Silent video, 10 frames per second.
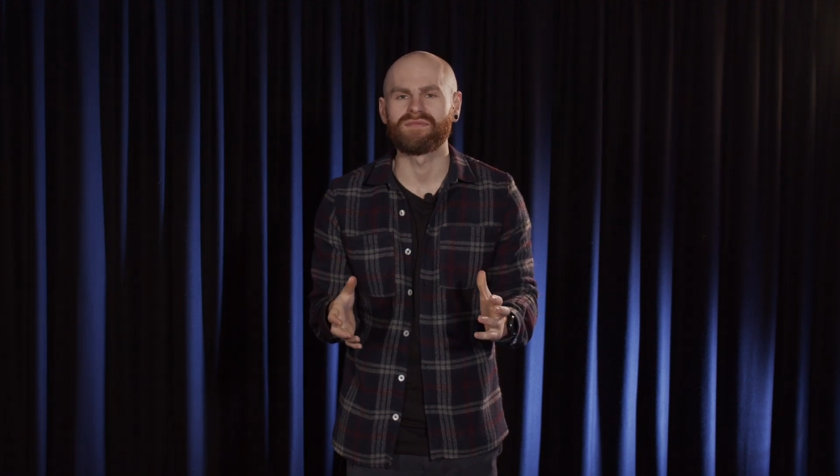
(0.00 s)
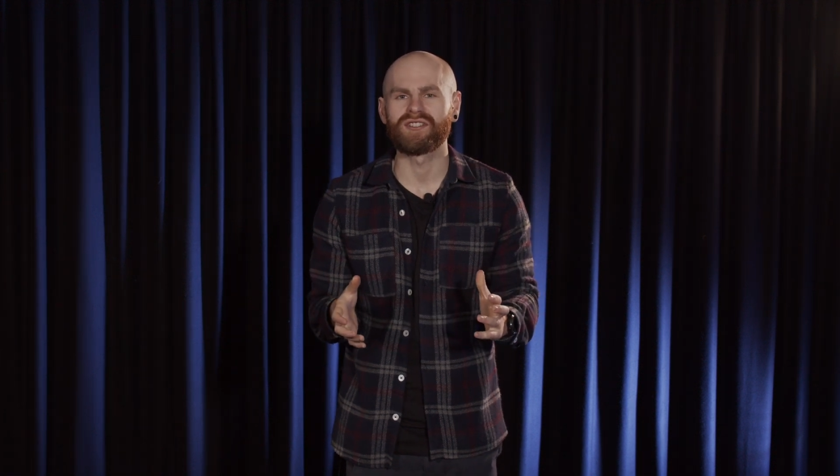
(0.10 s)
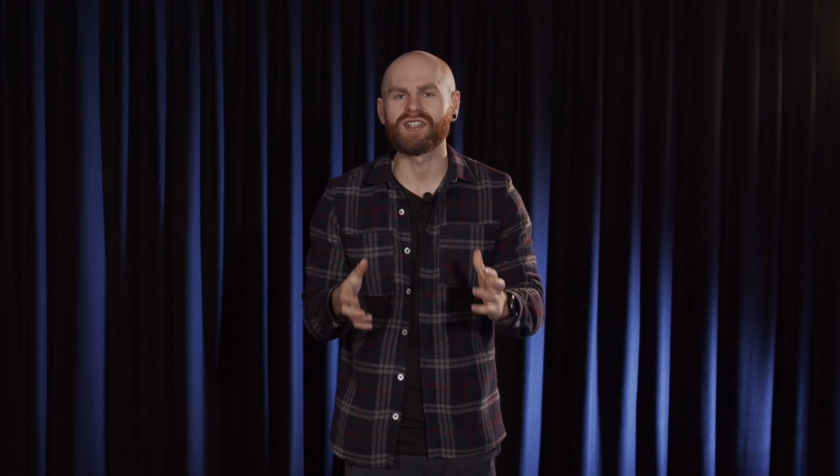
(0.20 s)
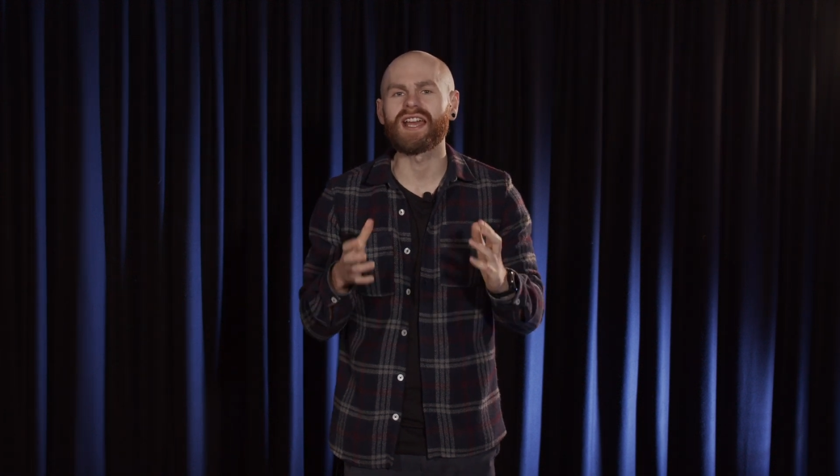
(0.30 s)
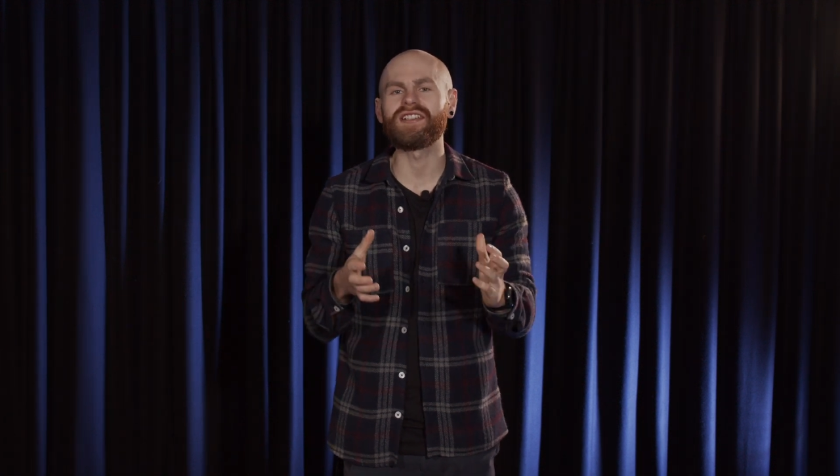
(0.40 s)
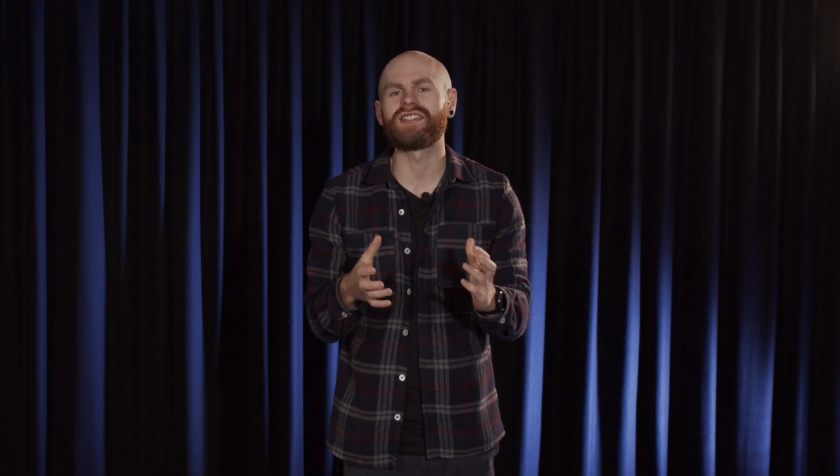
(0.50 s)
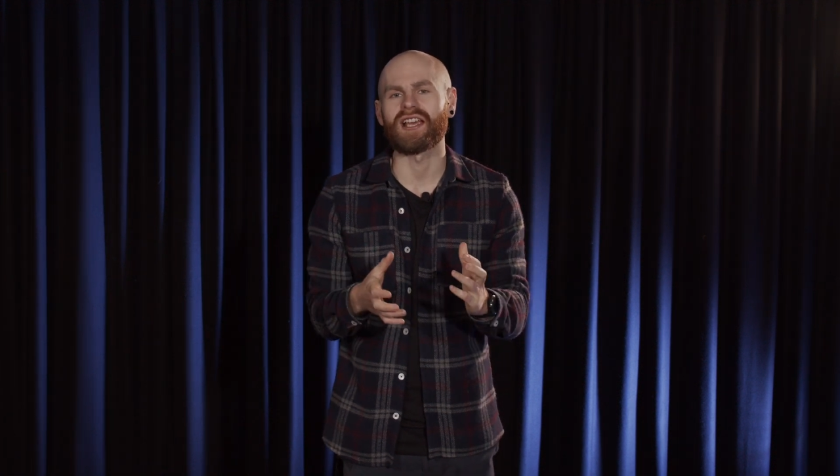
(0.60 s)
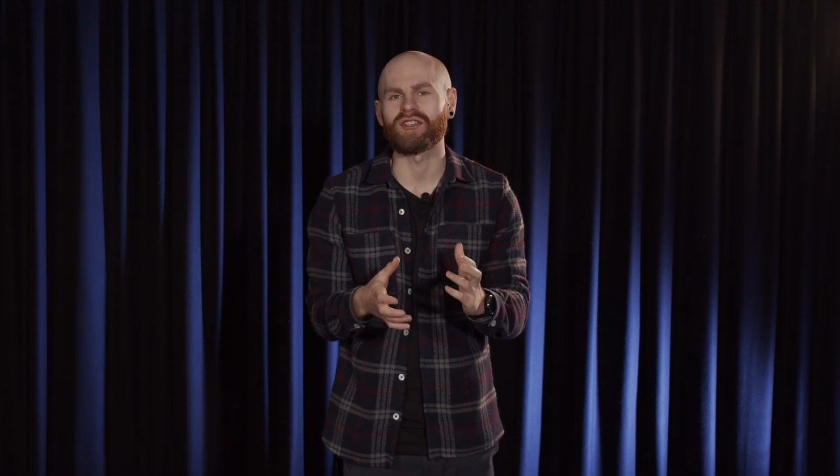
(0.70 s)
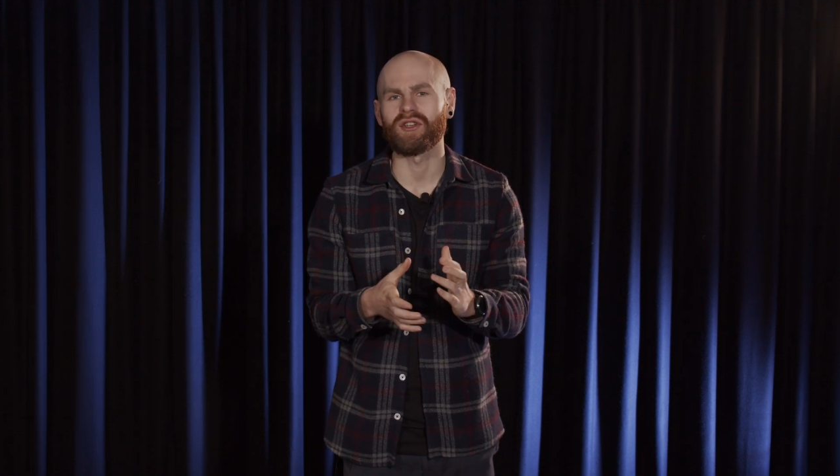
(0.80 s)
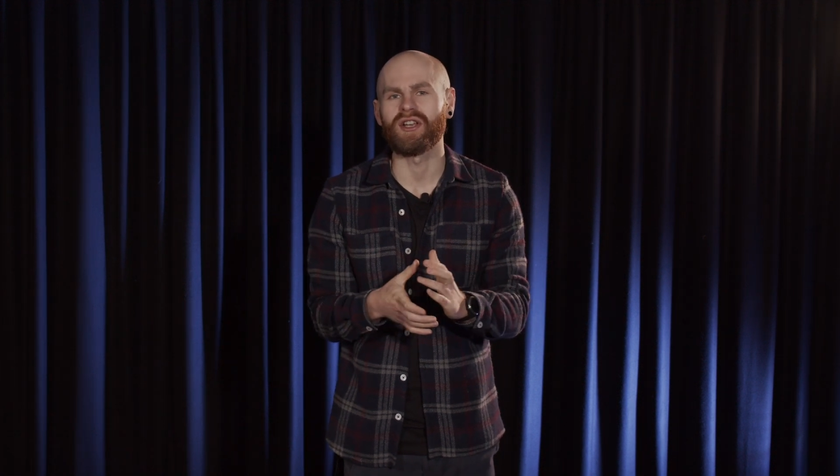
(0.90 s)
Today's
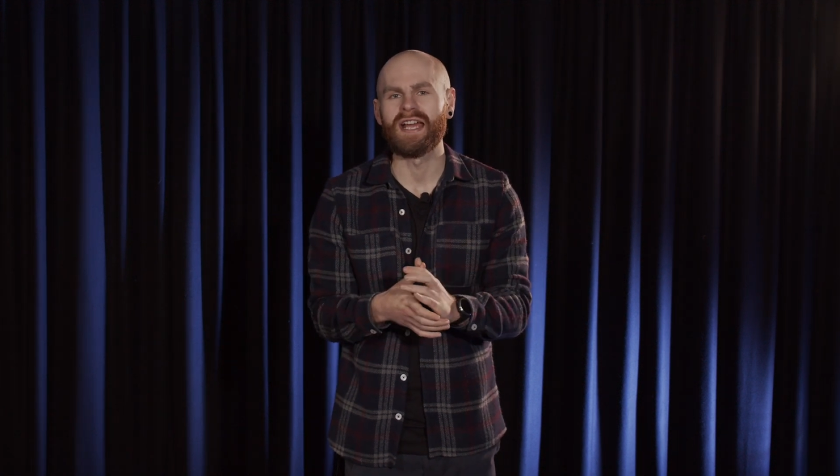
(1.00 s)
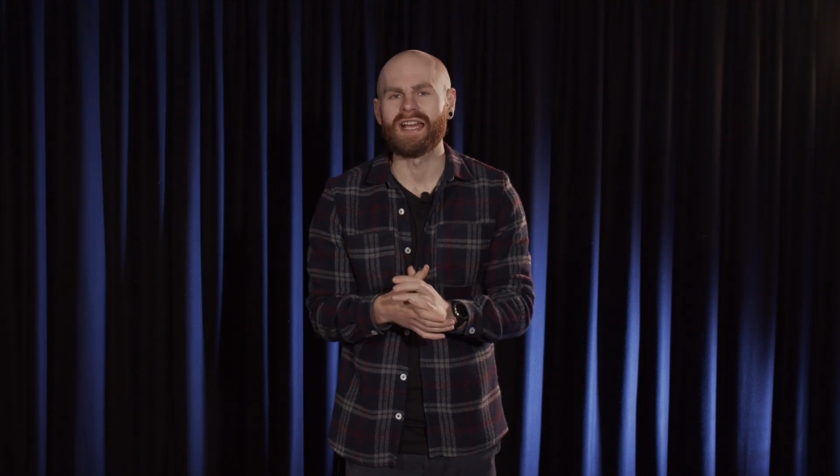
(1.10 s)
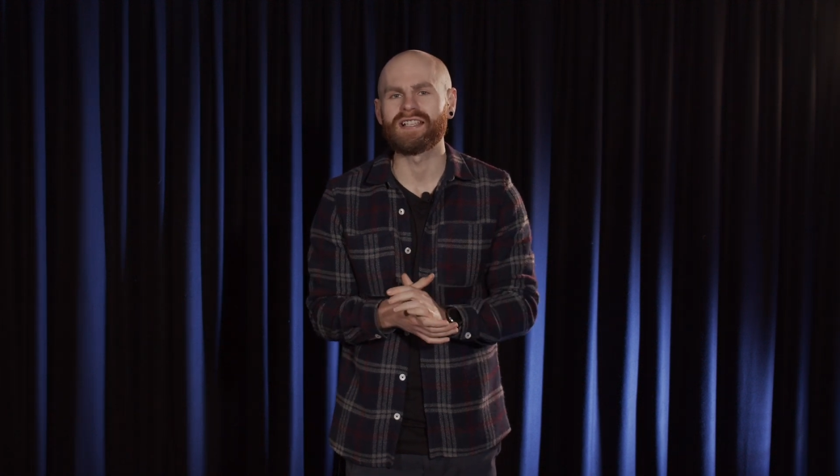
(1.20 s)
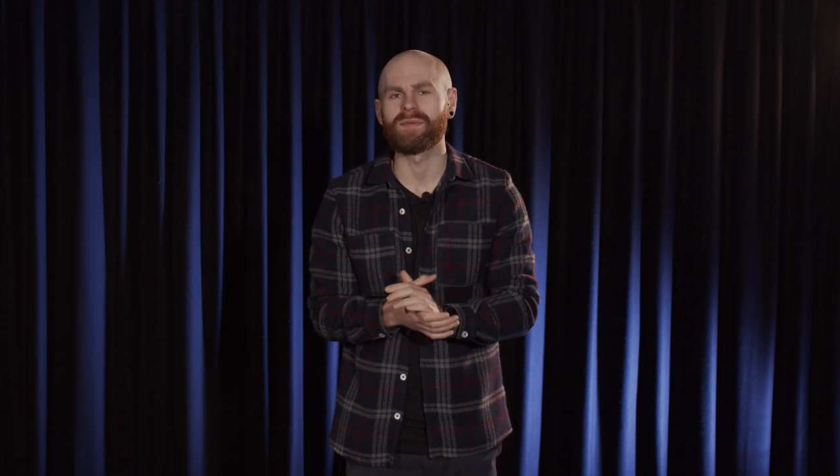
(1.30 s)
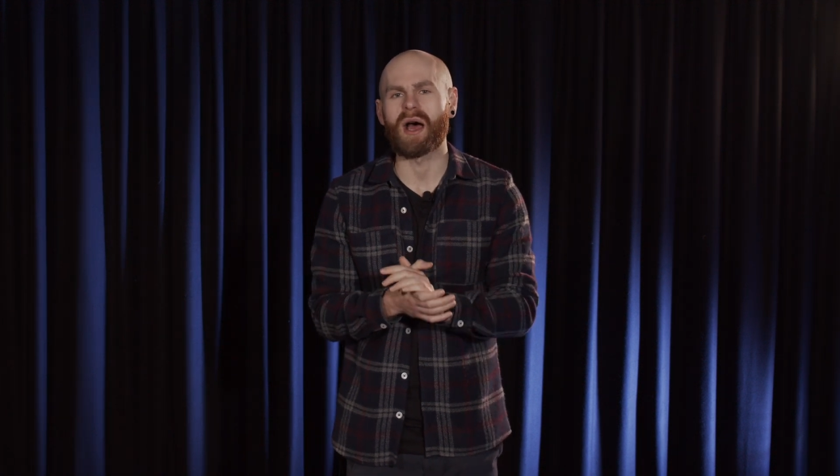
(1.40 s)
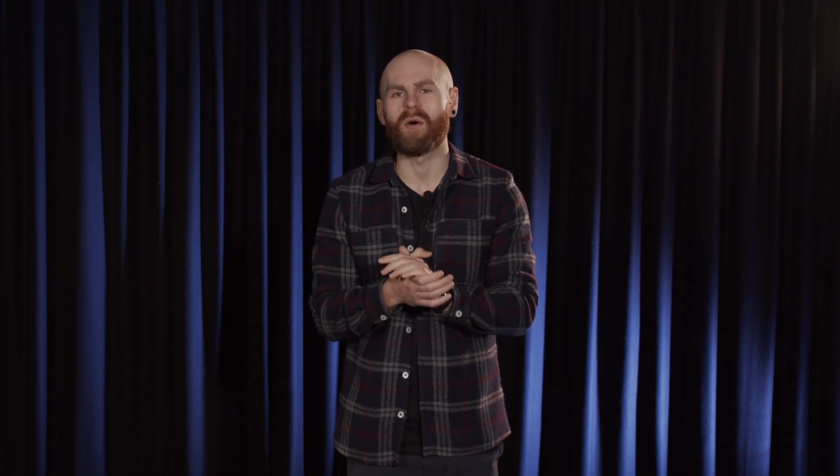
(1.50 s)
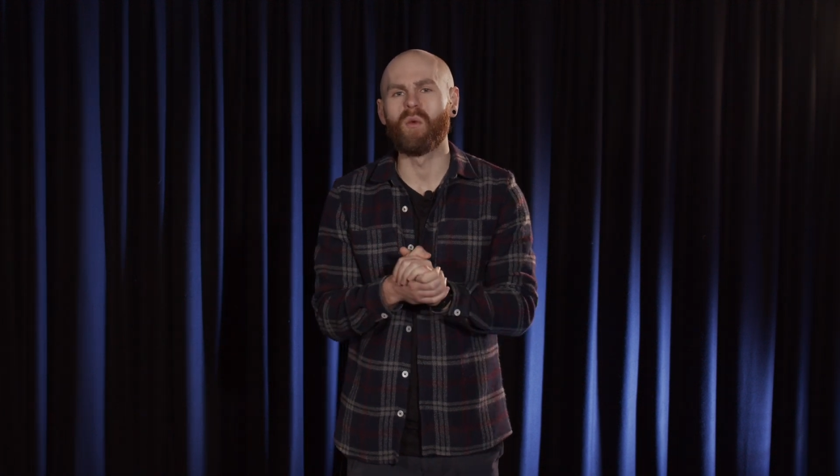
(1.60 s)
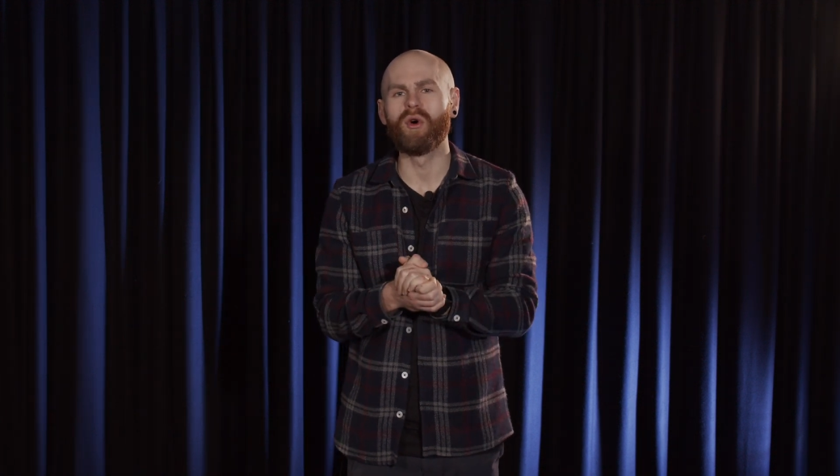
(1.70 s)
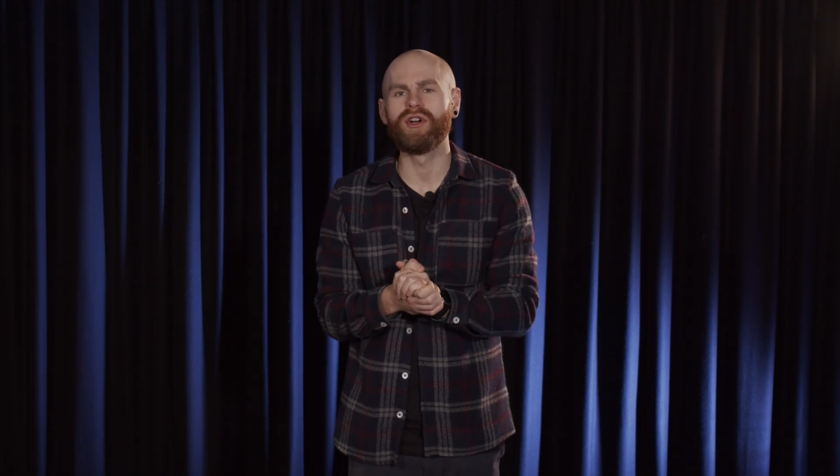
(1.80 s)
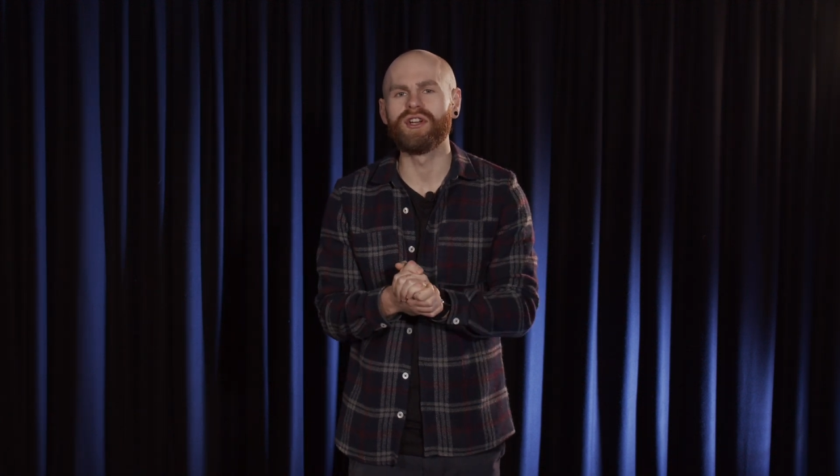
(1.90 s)
session is about
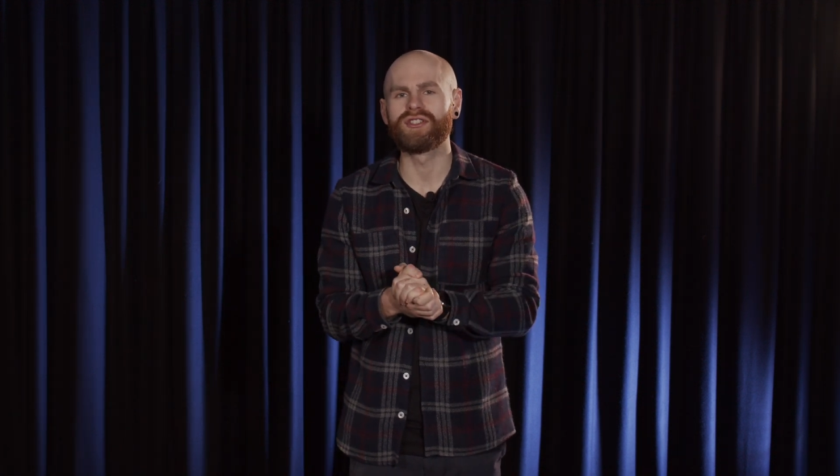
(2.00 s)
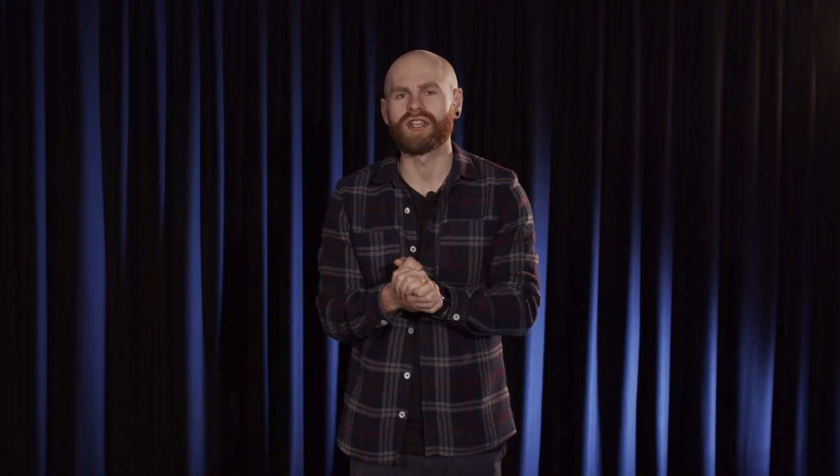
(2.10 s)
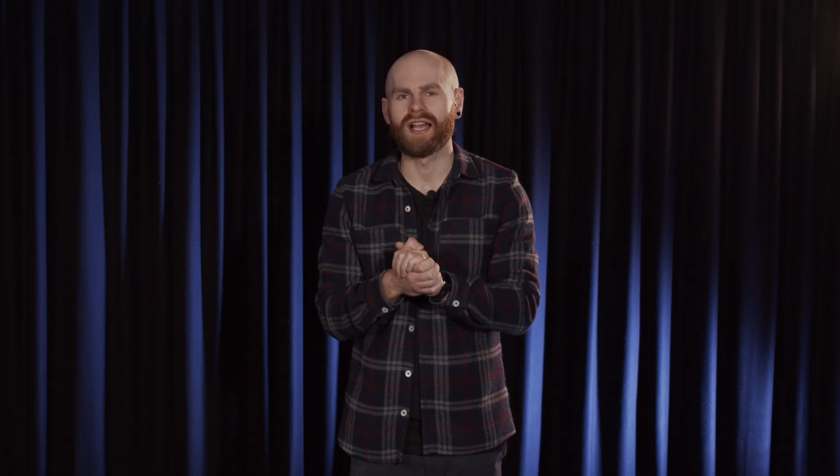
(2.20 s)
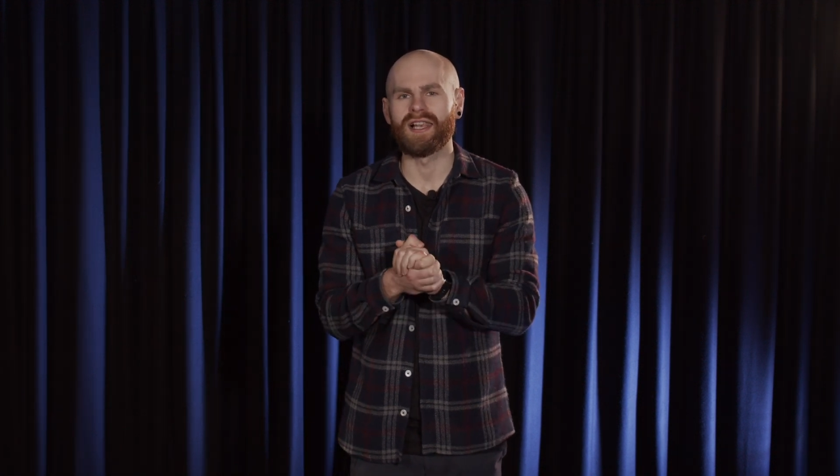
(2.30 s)
words,